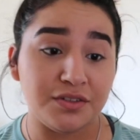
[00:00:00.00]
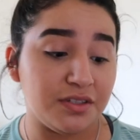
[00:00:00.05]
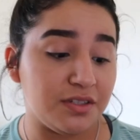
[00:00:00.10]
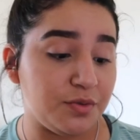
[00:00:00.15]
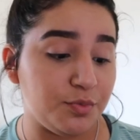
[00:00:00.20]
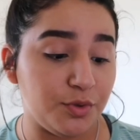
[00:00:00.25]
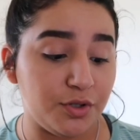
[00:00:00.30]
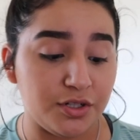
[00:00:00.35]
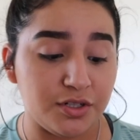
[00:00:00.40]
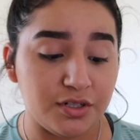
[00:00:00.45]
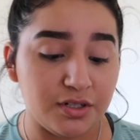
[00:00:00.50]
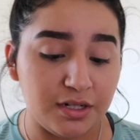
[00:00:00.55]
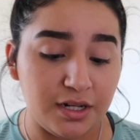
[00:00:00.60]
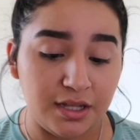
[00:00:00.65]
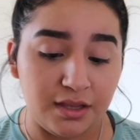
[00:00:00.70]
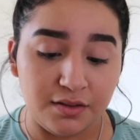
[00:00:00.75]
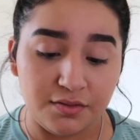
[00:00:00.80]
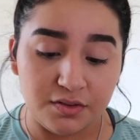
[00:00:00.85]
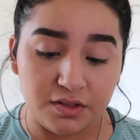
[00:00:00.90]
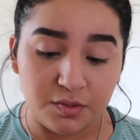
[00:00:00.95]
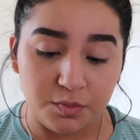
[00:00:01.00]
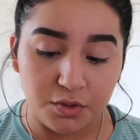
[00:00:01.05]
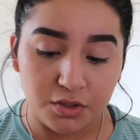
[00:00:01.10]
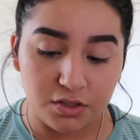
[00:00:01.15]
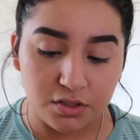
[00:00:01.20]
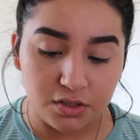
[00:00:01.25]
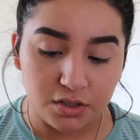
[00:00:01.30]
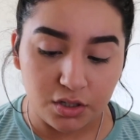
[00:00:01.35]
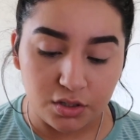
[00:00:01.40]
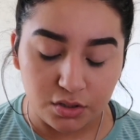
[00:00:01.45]
this brush. I love this
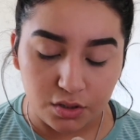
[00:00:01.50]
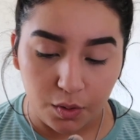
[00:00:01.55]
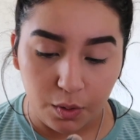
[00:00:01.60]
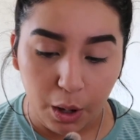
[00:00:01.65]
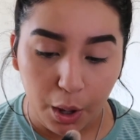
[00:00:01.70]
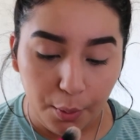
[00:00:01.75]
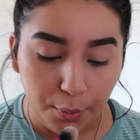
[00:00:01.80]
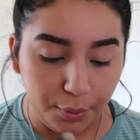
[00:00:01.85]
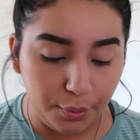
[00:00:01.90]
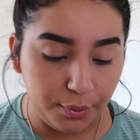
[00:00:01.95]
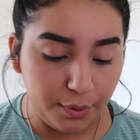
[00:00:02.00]
brush. So